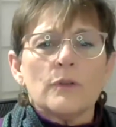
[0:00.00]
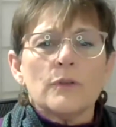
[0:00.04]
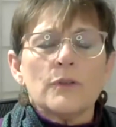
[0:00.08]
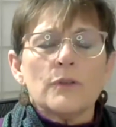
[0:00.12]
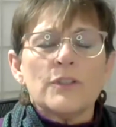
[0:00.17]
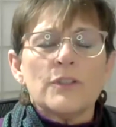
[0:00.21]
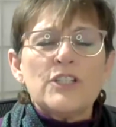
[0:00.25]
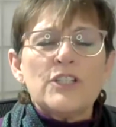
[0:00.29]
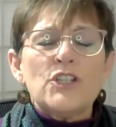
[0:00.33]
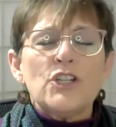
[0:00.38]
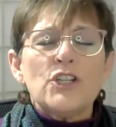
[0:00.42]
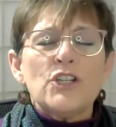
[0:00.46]

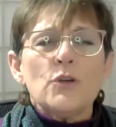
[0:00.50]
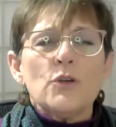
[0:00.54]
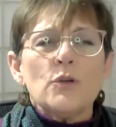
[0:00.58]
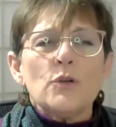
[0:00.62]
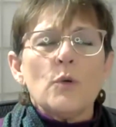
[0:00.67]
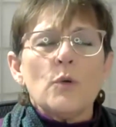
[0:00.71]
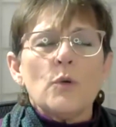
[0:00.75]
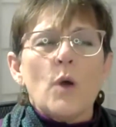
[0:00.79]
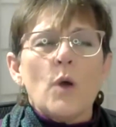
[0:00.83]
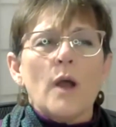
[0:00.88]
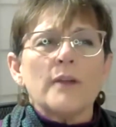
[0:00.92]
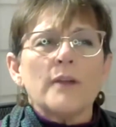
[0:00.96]
Did
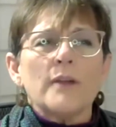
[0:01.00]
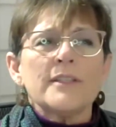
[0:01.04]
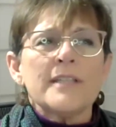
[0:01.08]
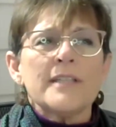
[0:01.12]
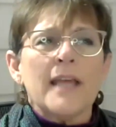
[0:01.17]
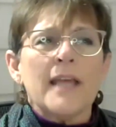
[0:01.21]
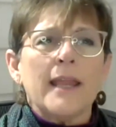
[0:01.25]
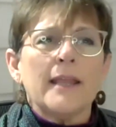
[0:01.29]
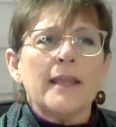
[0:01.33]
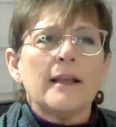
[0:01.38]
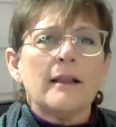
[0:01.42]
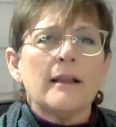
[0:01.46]
you
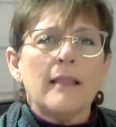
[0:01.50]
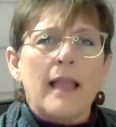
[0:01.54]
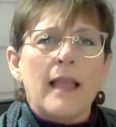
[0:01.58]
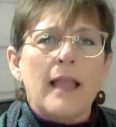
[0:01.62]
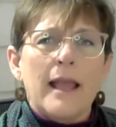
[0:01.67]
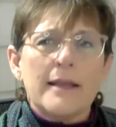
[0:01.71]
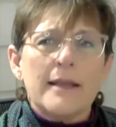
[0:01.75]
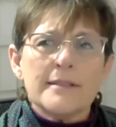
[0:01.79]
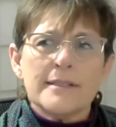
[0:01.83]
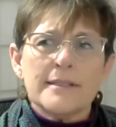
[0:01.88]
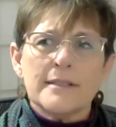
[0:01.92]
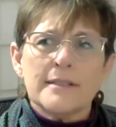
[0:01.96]
take
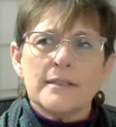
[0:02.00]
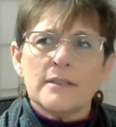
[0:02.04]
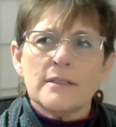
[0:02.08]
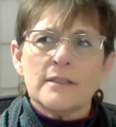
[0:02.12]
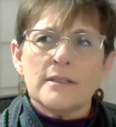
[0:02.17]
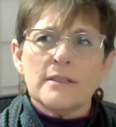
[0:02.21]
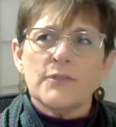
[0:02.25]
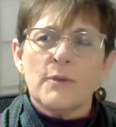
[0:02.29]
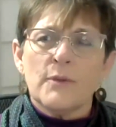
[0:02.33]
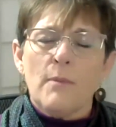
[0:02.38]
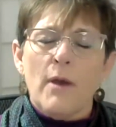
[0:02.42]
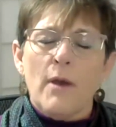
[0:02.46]

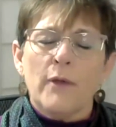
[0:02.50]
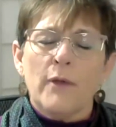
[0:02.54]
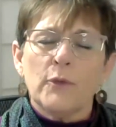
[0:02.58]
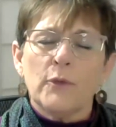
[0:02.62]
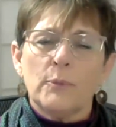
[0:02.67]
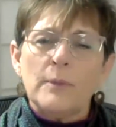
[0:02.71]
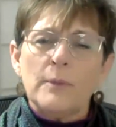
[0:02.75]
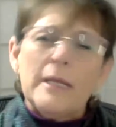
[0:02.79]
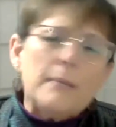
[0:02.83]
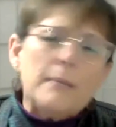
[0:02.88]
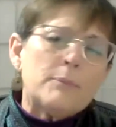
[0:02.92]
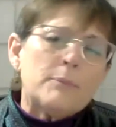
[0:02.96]
classes from other
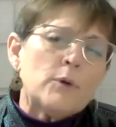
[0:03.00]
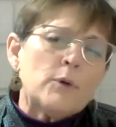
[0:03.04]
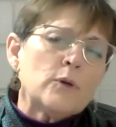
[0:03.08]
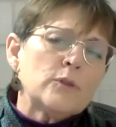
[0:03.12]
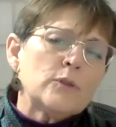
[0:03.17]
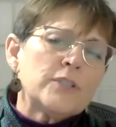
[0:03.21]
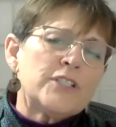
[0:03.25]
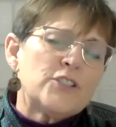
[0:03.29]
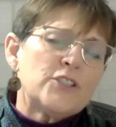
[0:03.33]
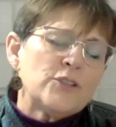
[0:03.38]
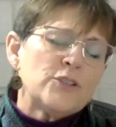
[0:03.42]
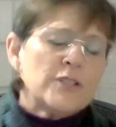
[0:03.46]
people?
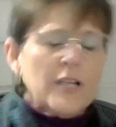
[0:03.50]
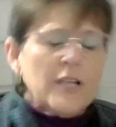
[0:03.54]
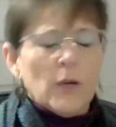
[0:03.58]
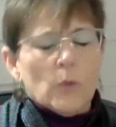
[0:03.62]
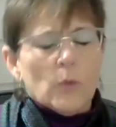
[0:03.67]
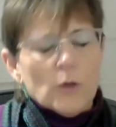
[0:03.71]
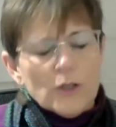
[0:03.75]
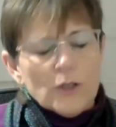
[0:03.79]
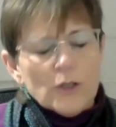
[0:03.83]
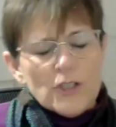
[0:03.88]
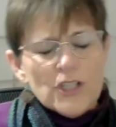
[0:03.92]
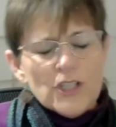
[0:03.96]
Did you take
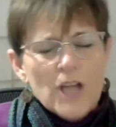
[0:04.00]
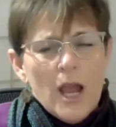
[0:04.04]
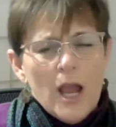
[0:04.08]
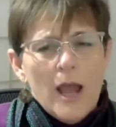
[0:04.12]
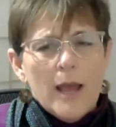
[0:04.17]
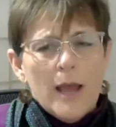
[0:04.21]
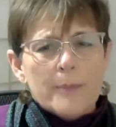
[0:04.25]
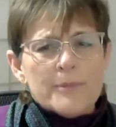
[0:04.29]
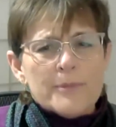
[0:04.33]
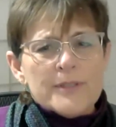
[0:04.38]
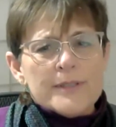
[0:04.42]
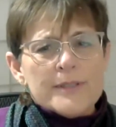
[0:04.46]

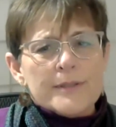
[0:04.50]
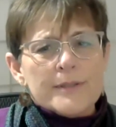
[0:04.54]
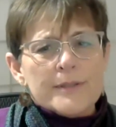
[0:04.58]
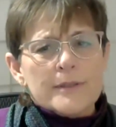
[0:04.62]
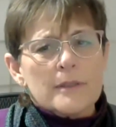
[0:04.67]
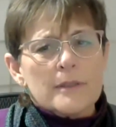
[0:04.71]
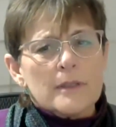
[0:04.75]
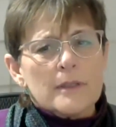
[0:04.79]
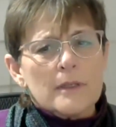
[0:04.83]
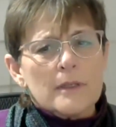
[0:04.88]
workshops?